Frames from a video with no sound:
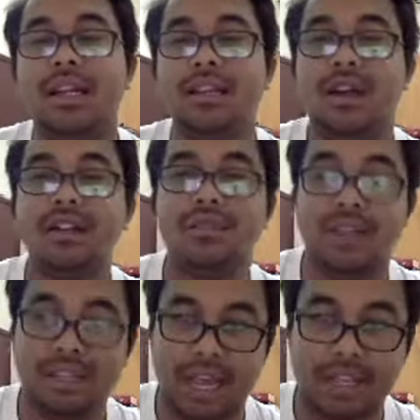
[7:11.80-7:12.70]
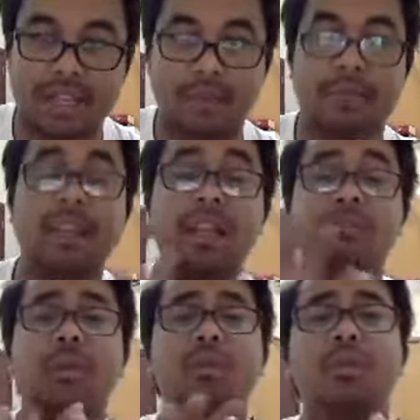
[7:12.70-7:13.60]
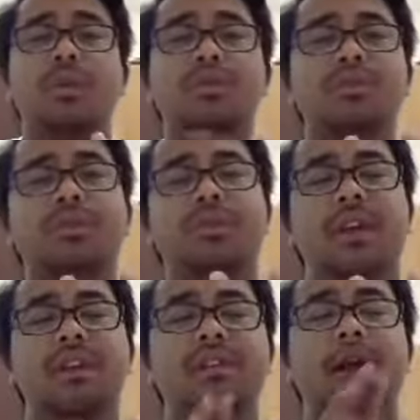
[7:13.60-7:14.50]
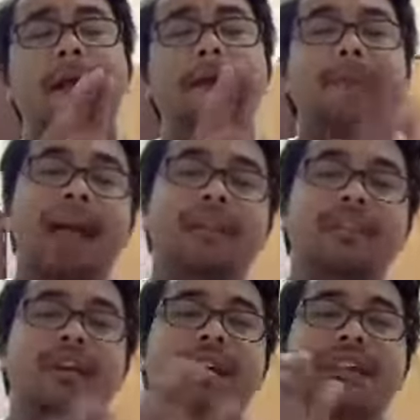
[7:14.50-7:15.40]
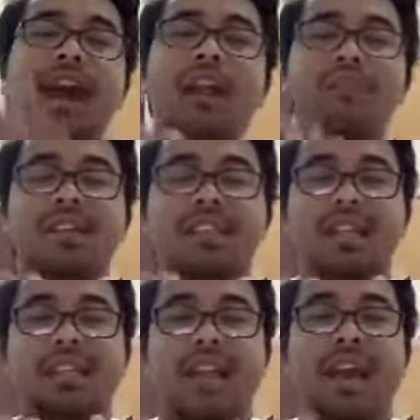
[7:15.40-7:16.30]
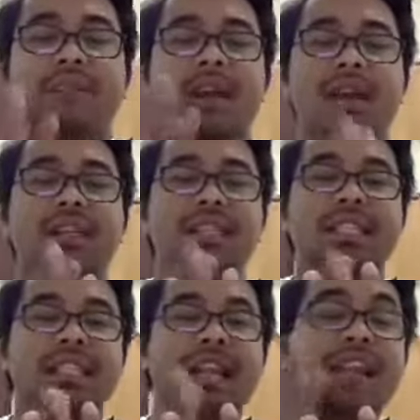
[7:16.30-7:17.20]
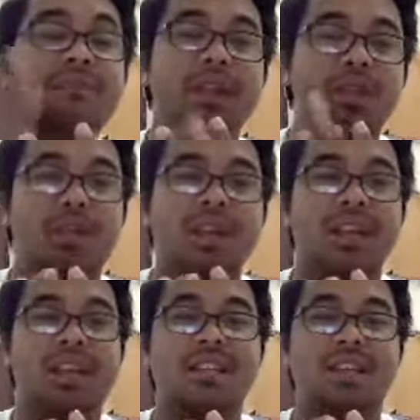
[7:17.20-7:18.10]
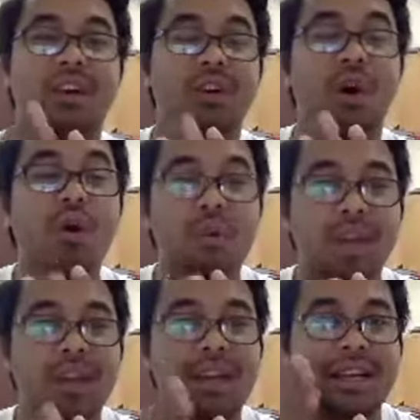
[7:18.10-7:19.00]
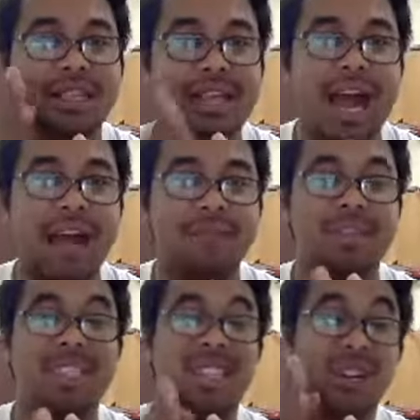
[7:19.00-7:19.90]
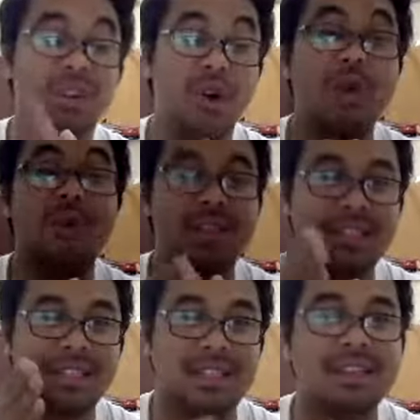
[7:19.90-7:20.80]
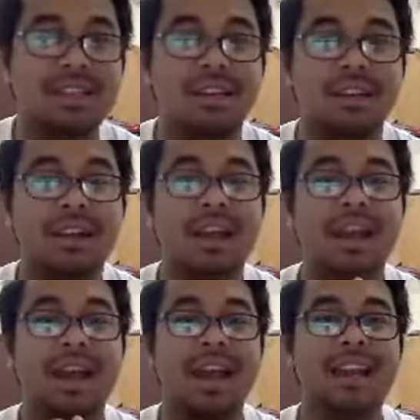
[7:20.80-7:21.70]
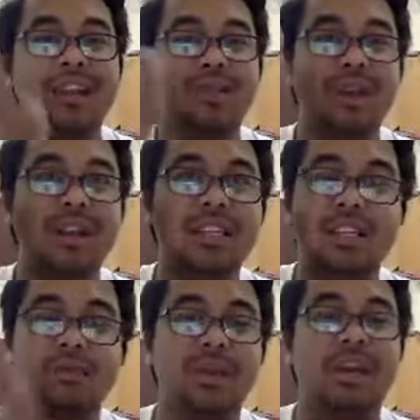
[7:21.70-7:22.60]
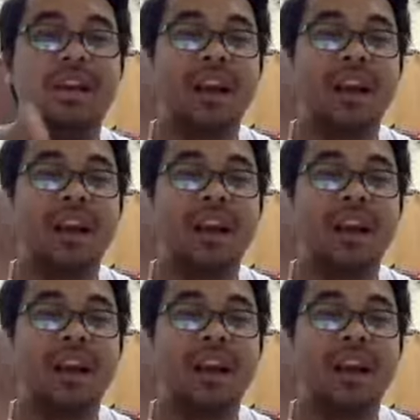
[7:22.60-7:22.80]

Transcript: that's also exciting. But in between those two things, planting and harvesting time, this, the in between is the growing time, that's the growing season. And it will speak